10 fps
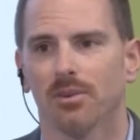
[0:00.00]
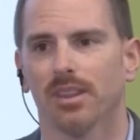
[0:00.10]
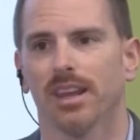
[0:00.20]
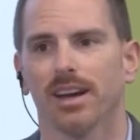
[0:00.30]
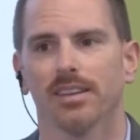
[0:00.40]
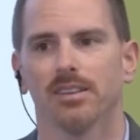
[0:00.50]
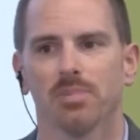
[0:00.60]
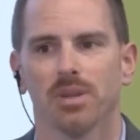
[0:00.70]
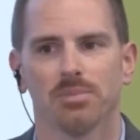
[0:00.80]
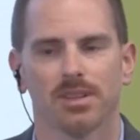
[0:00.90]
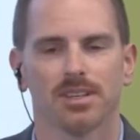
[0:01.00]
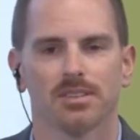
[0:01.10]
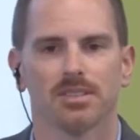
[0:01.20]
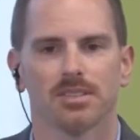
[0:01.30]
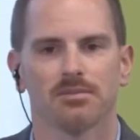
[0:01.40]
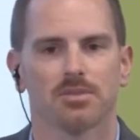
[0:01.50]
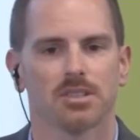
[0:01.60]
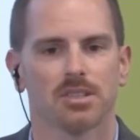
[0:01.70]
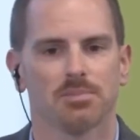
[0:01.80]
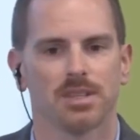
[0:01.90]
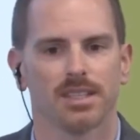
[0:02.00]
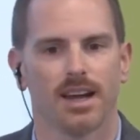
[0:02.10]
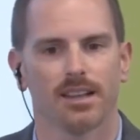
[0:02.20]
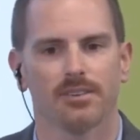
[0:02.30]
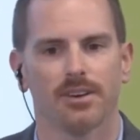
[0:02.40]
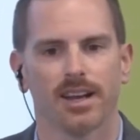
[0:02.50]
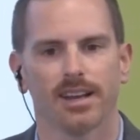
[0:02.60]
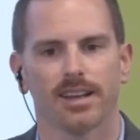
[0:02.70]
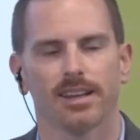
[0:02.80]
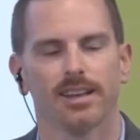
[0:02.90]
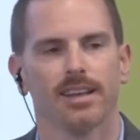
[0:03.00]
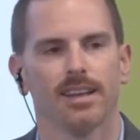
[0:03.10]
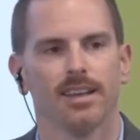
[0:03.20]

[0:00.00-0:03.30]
were there that people are just simply tolerating,